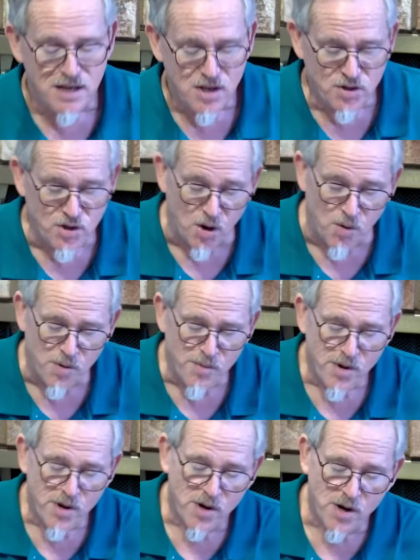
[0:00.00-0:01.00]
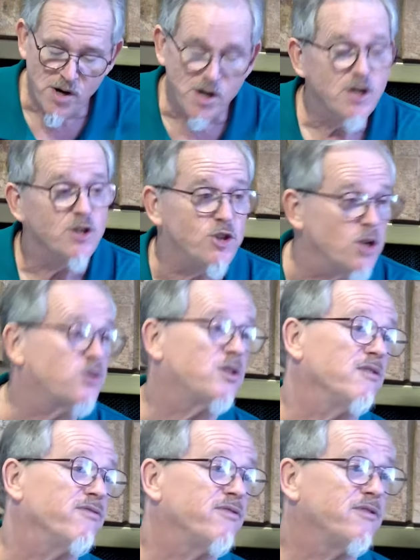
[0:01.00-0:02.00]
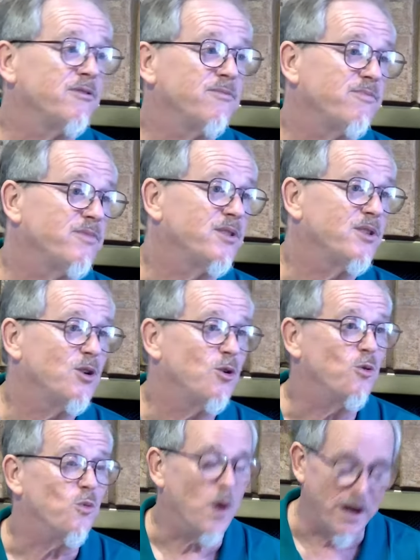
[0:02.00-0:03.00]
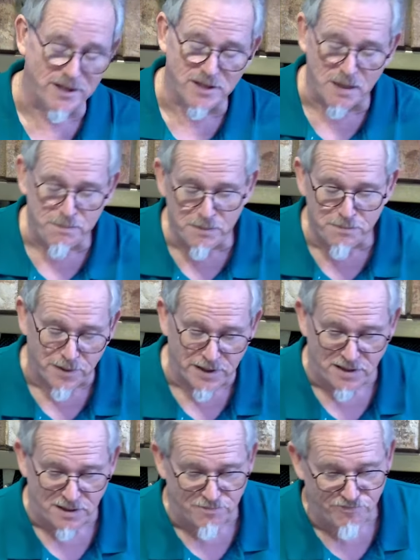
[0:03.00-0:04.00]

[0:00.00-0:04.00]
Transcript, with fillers: So Joseph winds up in prison.